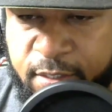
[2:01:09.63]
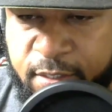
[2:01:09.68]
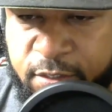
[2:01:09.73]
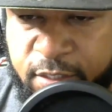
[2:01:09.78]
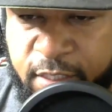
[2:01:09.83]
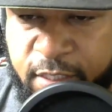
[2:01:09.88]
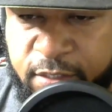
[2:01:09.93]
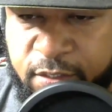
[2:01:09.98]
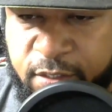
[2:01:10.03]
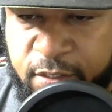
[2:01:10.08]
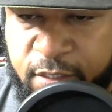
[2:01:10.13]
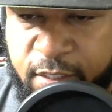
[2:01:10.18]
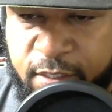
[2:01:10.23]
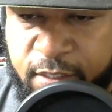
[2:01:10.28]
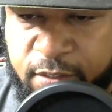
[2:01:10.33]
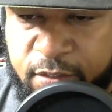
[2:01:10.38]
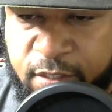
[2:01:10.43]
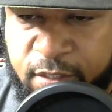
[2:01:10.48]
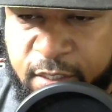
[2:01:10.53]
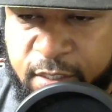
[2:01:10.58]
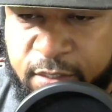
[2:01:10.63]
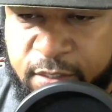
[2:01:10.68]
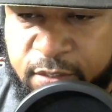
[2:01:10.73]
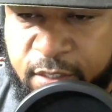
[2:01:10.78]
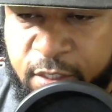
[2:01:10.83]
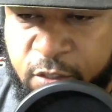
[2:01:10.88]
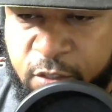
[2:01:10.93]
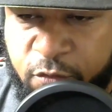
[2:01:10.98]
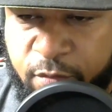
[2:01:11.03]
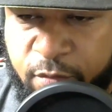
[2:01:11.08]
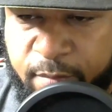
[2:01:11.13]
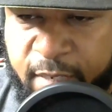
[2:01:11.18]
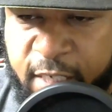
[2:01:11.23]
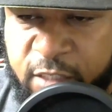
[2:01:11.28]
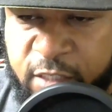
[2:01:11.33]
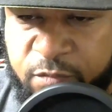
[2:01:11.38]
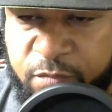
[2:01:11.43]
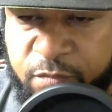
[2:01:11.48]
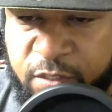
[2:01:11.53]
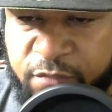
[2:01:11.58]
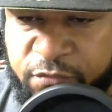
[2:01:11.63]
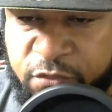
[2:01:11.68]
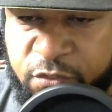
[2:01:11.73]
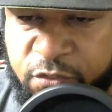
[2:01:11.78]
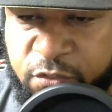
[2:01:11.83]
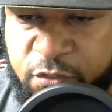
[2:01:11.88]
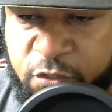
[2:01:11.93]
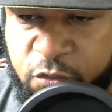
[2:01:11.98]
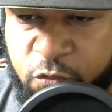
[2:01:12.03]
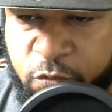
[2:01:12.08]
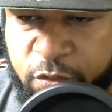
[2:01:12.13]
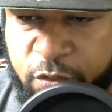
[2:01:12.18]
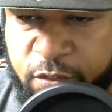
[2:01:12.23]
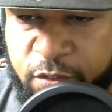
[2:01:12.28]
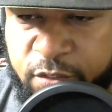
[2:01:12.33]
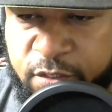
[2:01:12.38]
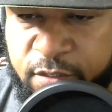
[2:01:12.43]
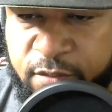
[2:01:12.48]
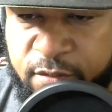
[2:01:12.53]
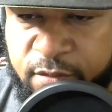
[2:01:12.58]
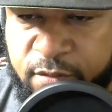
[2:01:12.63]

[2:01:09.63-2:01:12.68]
Jason King says, Hill reminds me of Stewart